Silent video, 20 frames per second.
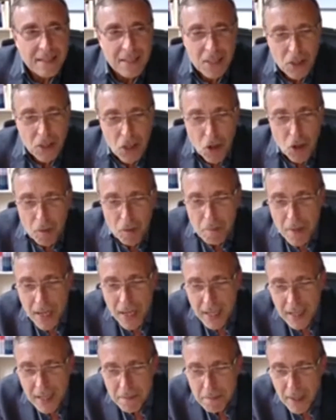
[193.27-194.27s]

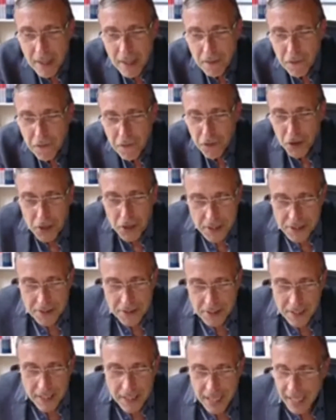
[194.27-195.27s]
my
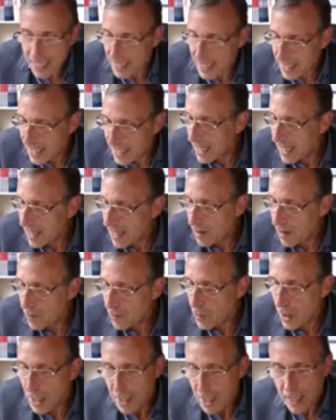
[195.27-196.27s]
first idea of
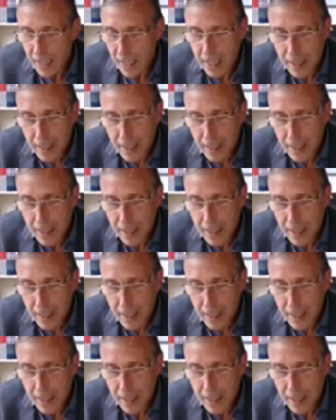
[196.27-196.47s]
what,